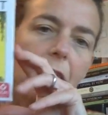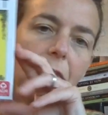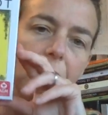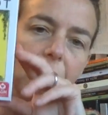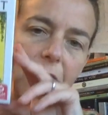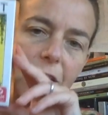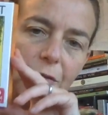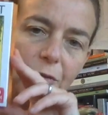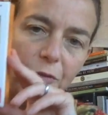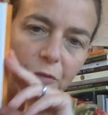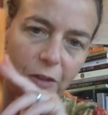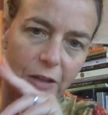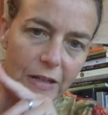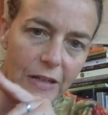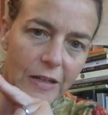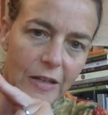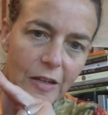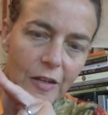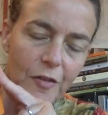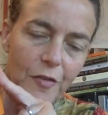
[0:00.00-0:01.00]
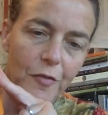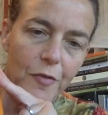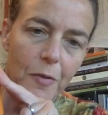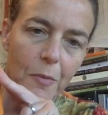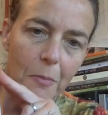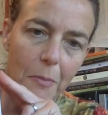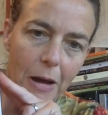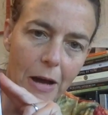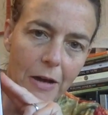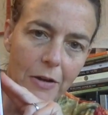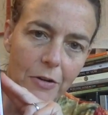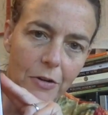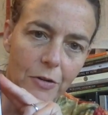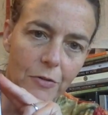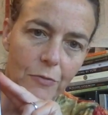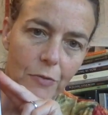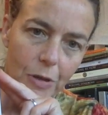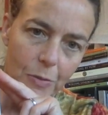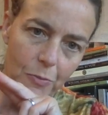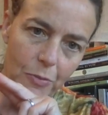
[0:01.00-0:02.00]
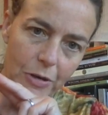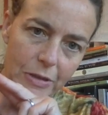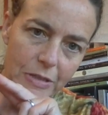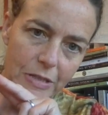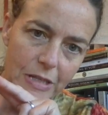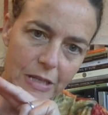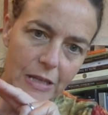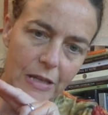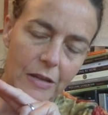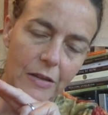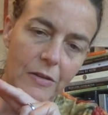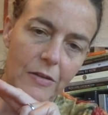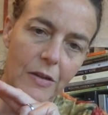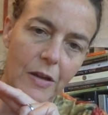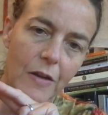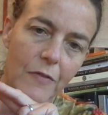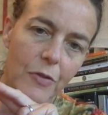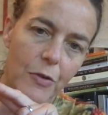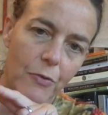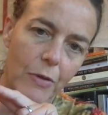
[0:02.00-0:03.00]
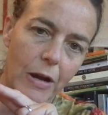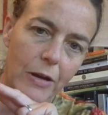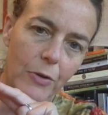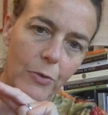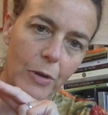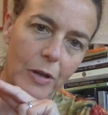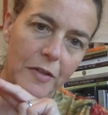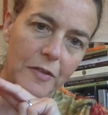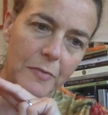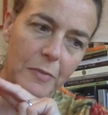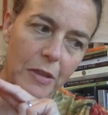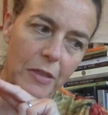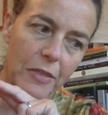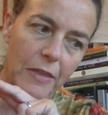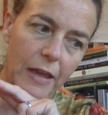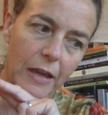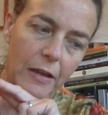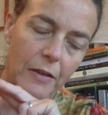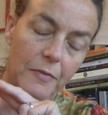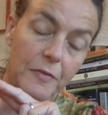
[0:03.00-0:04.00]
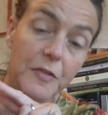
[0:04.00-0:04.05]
the definitive modern reprinting of the Rider-Waite-Smith deck.